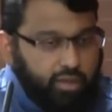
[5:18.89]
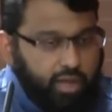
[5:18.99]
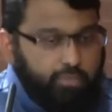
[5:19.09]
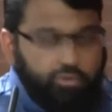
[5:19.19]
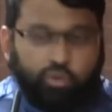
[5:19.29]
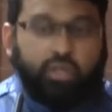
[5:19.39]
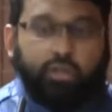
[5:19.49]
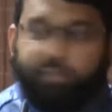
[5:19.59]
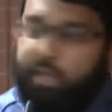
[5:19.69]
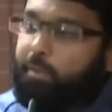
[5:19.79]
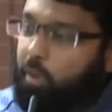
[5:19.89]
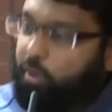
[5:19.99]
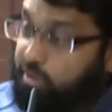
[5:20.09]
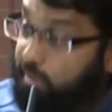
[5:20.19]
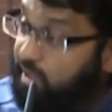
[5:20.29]
come to kill people or
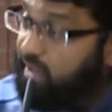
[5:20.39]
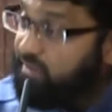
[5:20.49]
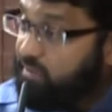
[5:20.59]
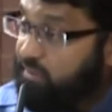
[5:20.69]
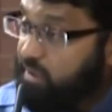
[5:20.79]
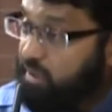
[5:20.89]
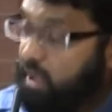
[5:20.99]
to make life difficult.